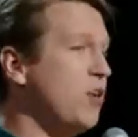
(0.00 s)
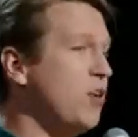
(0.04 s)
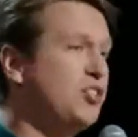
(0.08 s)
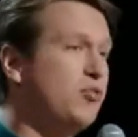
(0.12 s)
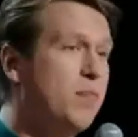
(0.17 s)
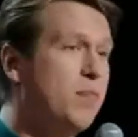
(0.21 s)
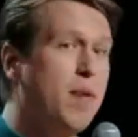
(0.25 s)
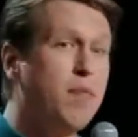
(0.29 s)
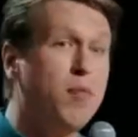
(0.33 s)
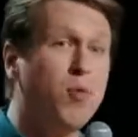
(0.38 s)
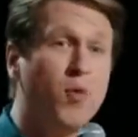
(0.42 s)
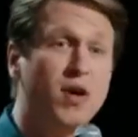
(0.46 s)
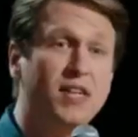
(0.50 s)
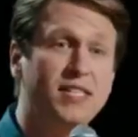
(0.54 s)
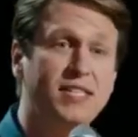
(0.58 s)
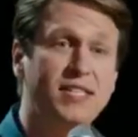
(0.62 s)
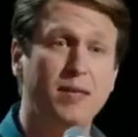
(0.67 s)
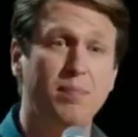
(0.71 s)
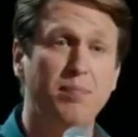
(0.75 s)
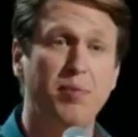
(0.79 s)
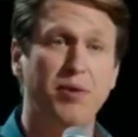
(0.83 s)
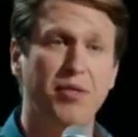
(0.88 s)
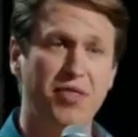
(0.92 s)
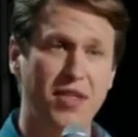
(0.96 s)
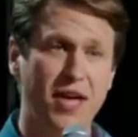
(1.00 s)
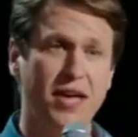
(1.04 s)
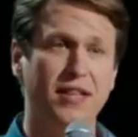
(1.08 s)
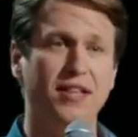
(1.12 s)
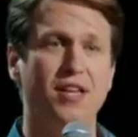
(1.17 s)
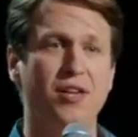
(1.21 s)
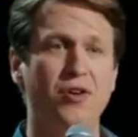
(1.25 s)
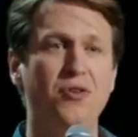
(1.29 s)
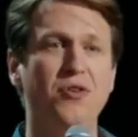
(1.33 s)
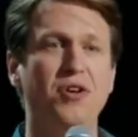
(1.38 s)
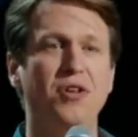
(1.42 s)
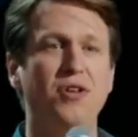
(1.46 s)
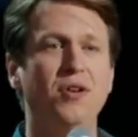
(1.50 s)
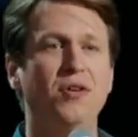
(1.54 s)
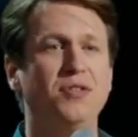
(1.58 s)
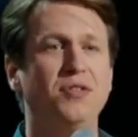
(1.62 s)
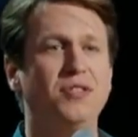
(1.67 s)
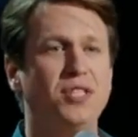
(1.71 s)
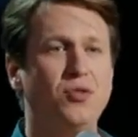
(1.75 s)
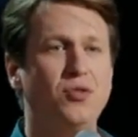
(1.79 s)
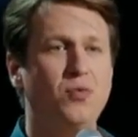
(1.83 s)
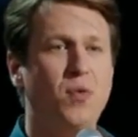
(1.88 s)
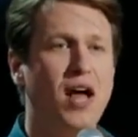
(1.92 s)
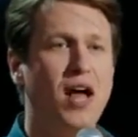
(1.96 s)
remember one simple thing that you can use
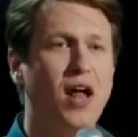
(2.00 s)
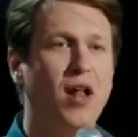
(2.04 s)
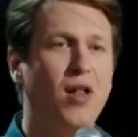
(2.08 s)
as well,